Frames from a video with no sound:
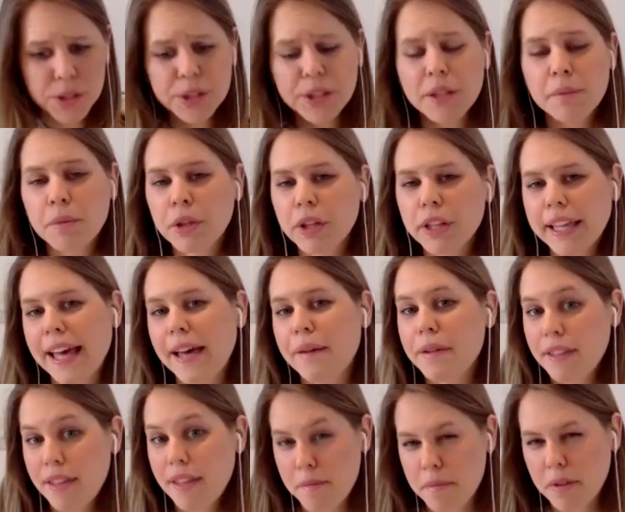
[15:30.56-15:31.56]
to communicate
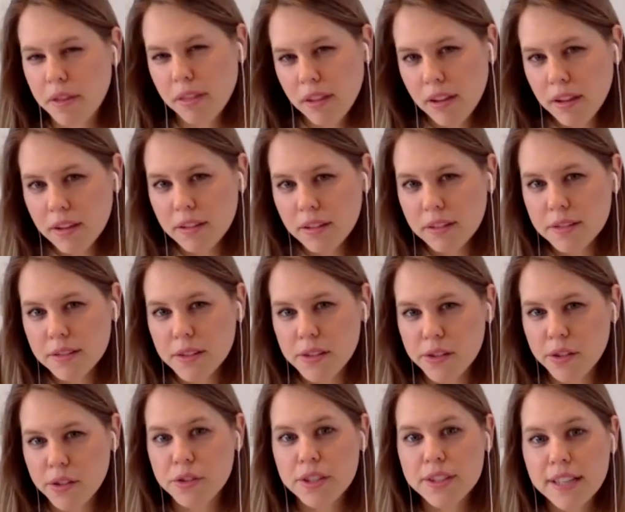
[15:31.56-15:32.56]
with empathy.
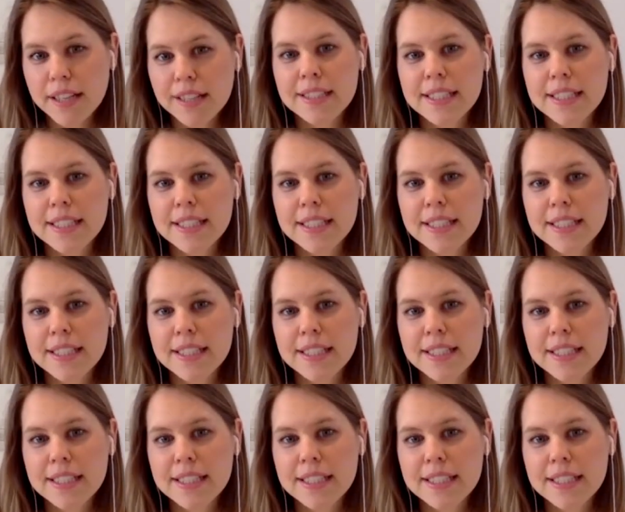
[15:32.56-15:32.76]
So just mm.